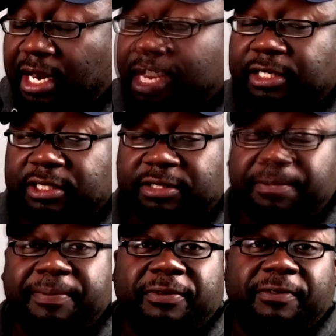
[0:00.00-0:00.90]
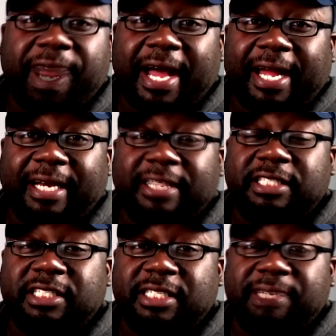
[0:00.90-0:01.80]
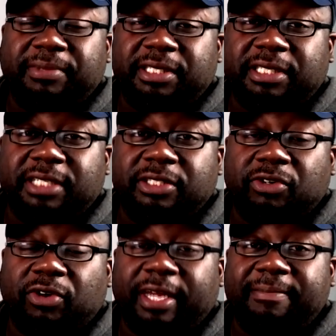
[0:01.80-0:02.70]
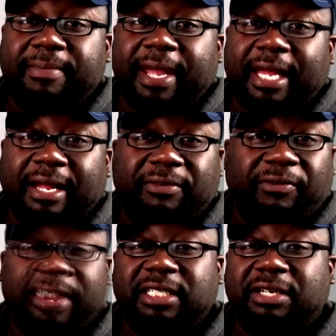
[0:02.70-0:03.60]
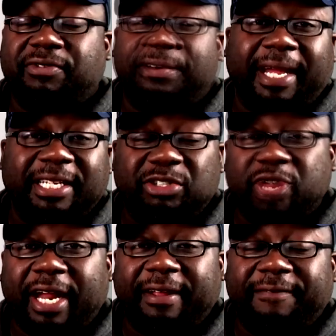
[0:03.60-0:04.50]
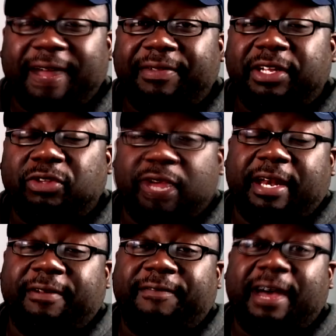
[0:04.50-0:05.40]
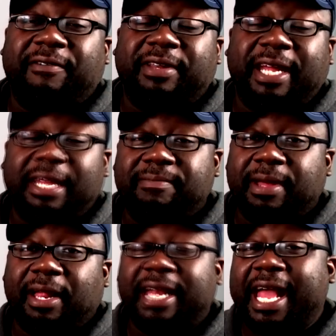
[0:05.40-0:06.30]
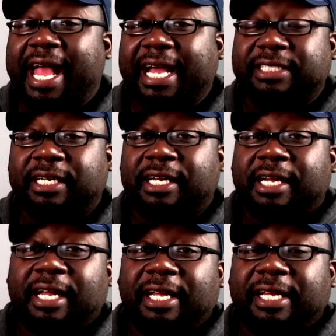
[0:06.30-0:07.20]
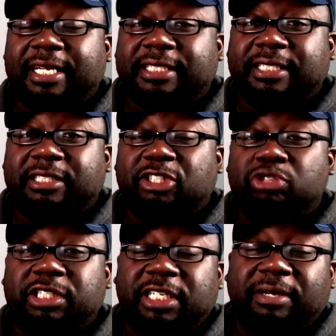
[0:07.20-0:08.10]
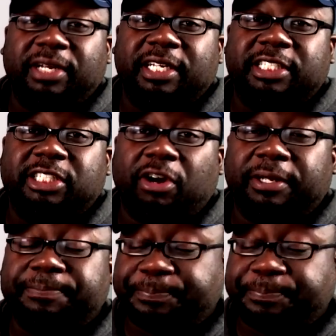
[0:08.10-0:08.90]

There's people find these cheap machines on eBay that range anywhere from like $295 to $395, and they email and ask, is it too cheap to get started?